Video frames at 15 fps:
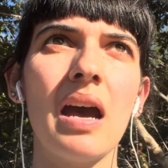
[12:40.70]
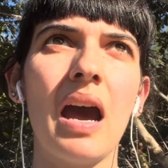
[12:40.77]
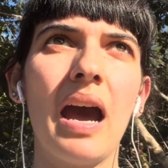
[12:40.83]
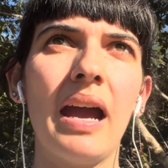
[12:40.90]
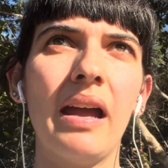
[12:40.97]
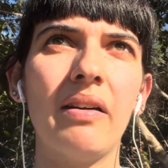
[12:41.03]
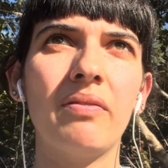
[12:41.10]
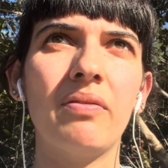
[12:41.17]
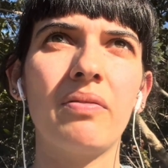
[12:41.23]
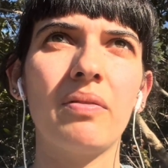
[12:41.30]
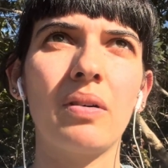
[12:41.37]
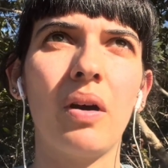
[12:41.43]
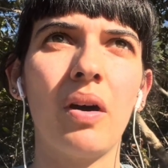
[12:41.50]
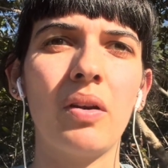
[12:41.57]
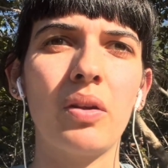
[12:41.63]
I have
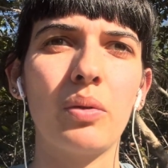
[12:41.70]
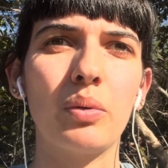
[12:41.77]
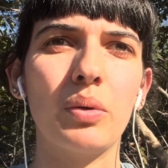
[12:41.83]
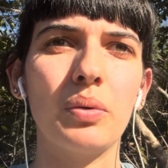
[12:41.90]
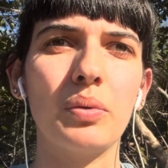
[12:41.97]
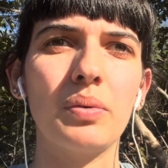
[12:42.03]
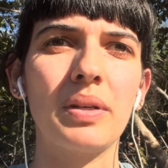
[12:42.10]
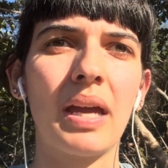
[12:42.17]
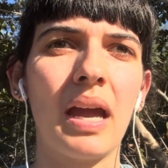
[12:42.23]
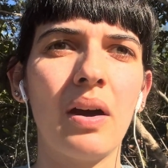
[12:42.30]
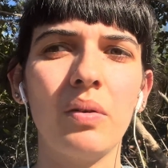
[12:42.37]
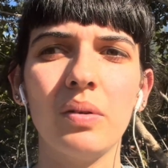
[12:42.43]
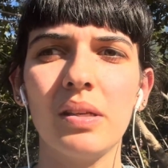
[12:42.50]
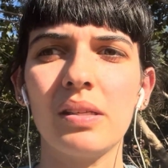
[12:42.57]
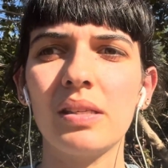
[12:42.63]
gone through
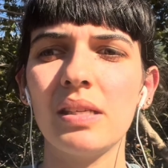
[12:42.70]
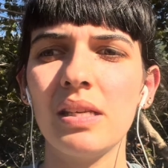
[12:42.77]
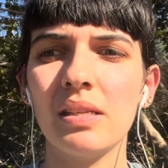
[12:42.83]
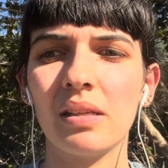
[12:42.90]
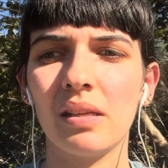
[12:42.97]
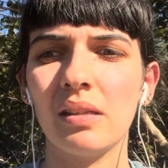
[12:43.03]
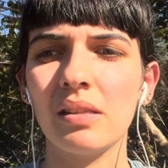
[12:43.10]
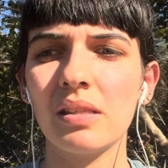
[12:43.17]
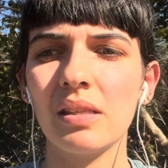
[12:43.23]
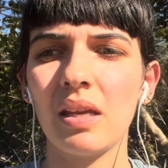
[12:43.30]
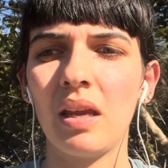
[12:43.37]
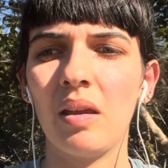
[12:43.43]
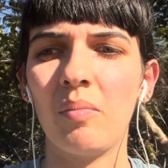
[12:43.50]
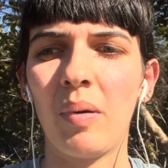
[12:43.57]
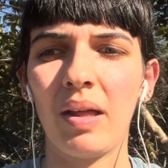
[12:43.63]
countless seasons
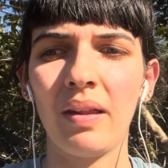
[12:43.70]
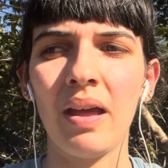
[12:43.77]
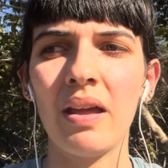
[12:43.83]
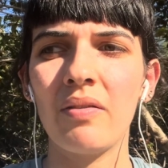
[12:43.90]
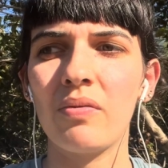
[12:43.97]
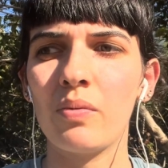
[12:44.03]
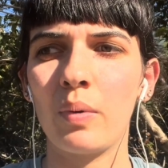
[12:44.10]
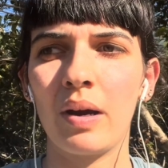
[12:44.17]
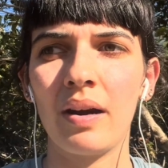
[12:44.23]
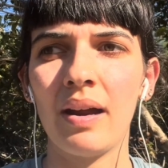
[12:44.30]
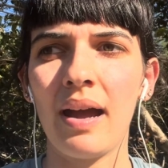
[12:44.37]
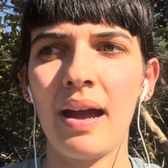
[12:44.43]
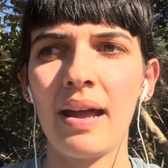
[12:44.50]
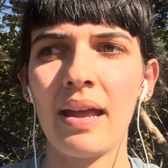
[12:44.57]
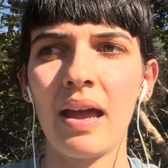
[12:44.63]
in my life where
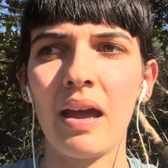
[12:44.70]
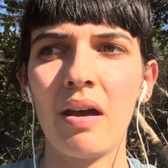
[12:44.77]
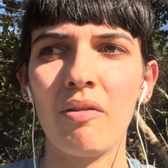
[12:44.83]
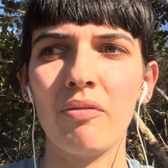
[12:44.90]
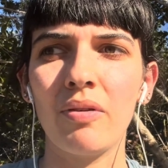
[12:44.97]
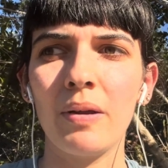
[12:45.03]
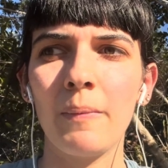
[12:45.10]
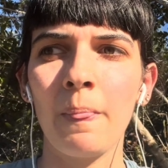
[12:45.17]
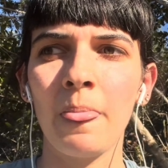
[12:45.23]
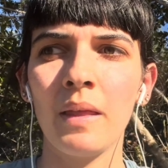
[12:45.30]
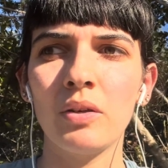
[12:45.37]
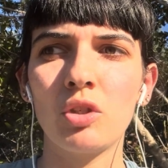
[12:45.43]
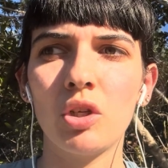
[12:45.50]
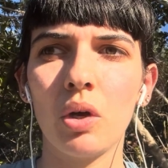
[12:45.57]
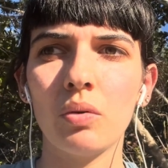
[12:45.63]
I have
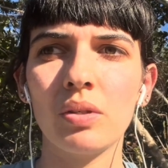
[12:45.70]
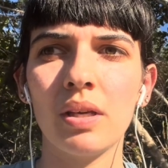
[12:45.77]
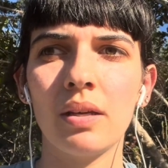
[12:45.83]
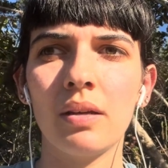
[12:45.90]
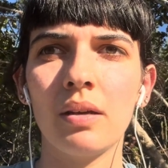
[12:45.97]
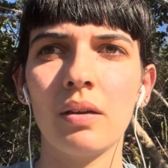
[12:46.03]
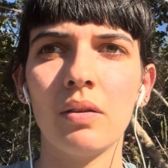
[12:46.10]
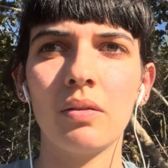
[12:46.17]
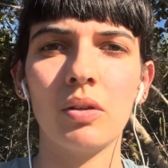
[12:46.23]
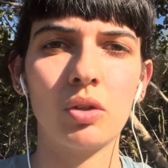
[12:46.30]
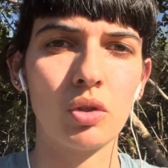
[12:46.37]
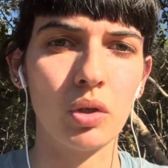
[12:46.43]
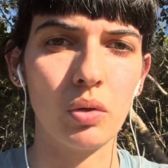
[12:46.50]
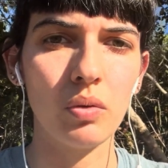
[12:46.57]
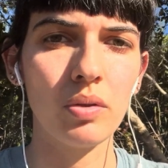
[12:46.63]
chosen the
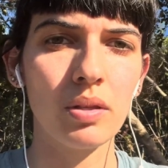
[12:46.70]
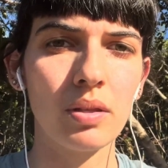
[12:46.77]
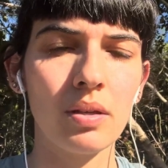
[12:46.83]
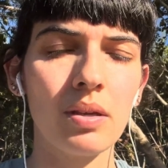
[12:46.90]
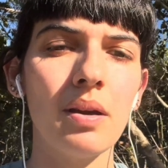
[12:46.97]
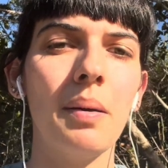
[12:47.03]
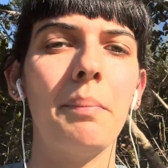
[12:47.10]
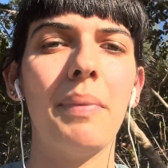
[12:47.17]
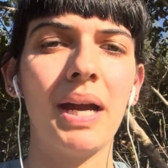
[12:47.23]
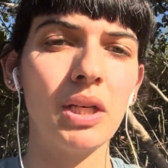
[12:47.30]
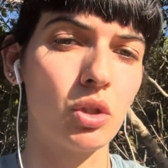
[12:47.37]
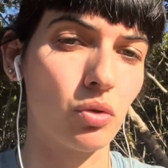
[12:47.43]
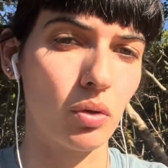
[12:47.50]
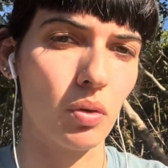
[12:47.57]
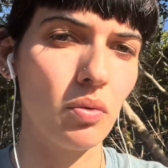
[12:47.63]
truth, my
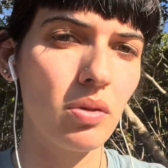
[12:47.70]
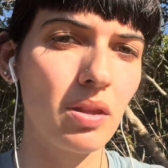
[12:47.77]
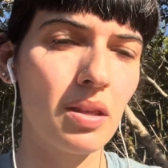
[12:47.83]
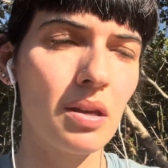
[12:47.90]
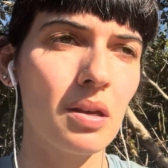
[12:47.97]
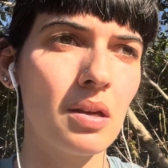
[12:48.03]
truth,